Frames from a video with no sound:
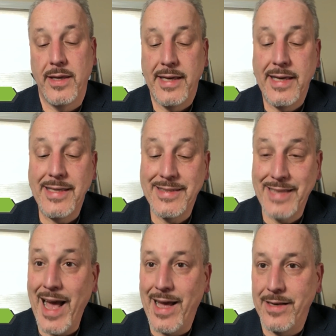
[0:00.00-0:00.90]
He
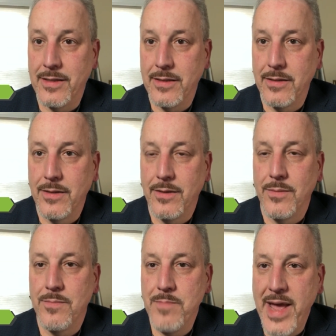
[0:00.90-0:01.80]
said,
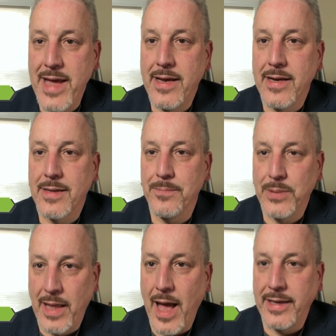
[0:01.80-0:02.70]
make
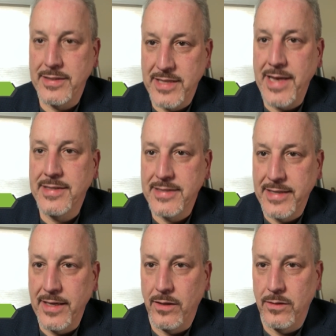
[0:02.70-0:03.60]
compliance a
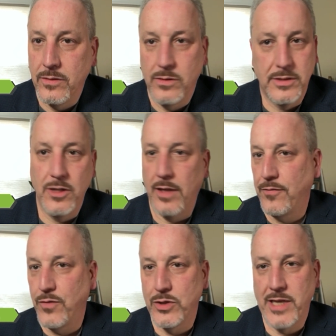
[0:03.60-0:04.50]
skill. It's not the
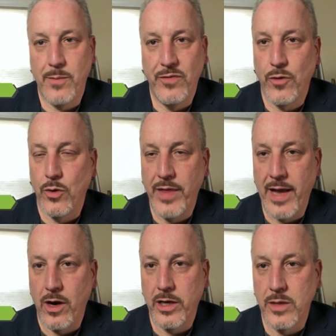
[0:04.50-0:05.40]
first time we've heard that
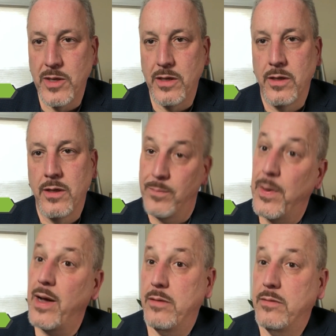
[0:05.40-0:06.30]
argument,
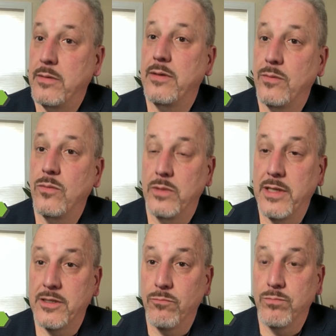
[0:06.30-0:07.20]
but
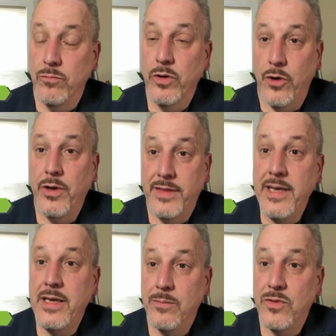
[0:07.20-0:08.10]
it's a recurring
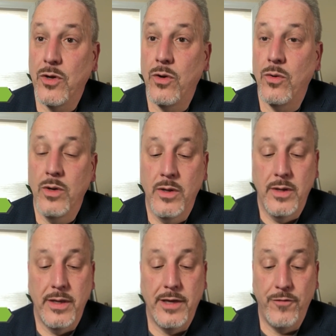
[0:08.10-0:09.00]
theme. So
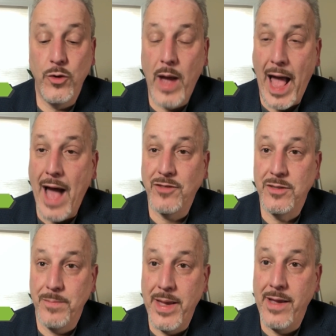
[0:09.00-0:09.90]
if you haven't
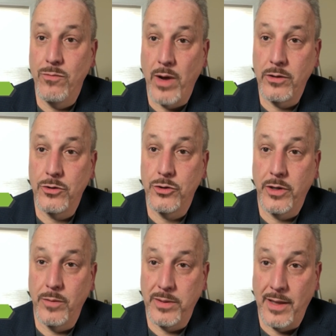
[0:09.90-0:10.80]
made regulatory
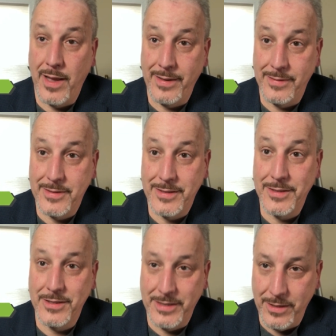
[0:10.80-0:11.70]
compliance a
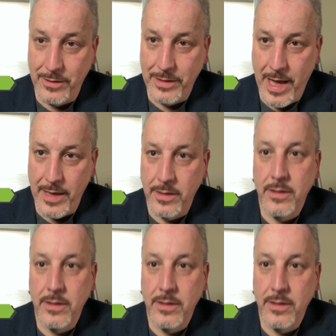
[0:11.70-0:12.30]
skill yet,